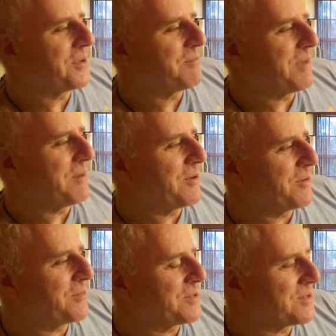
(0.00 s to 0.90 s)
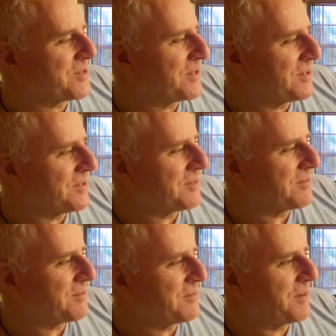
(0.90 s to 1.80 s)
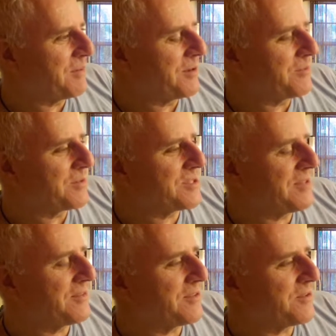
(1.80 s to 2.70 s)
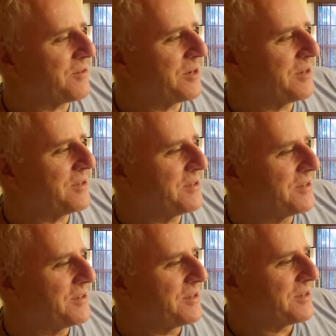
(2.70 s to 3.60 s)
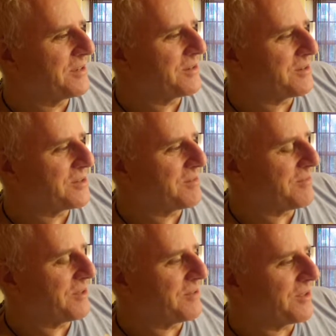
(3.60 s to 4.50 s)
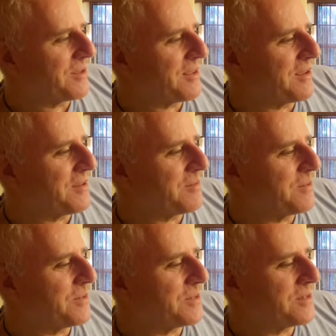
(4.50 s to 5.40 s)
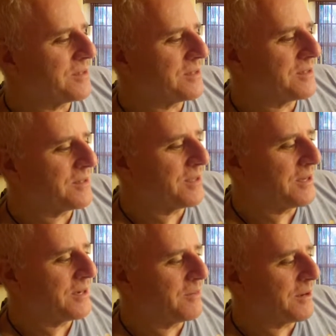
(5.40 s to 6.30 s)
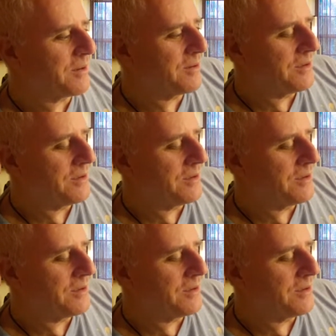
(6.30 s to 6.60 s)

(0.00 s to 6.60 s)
Maybe it was 7th grade or something like that. But anyway,